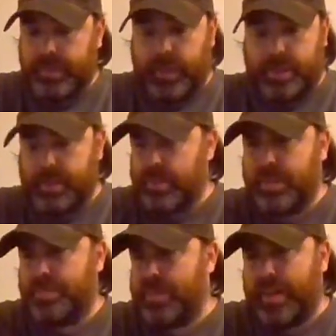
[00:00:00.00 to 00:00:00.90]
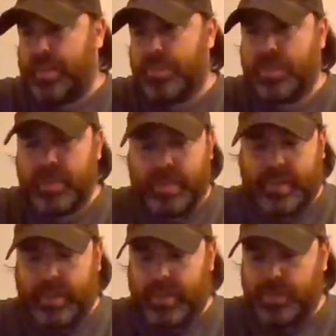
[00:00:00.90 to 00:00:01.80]
yeah, so don't feel
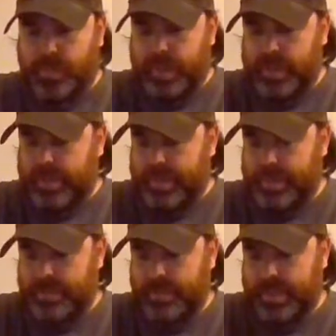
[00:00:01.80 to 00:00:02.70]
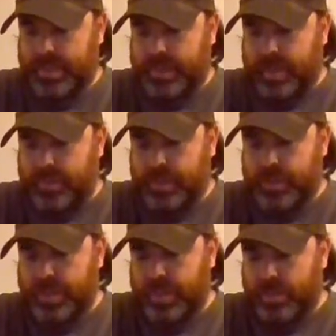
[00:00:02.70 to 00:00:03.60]
like you need to apologize. It's just kind of
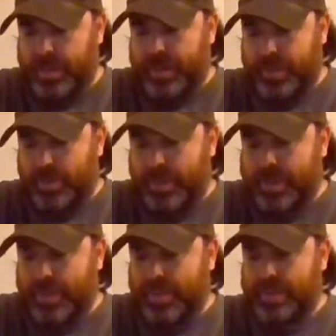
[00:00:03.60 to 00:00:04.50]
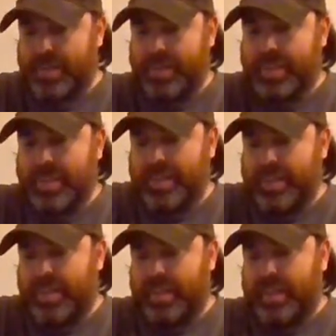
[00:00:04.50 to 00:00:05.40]
interesting the way that worked out.
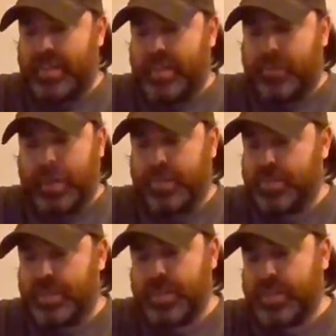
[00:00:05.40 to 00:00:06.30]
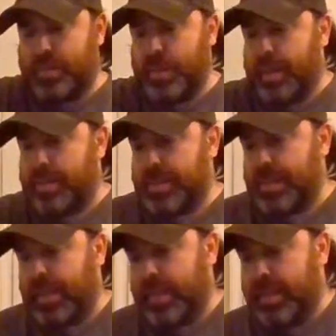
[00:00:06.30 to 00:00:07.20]
I may have just
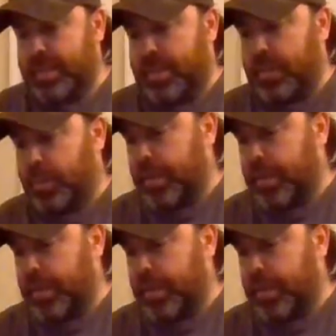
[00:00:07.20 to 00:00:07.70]
subconsciously had it on the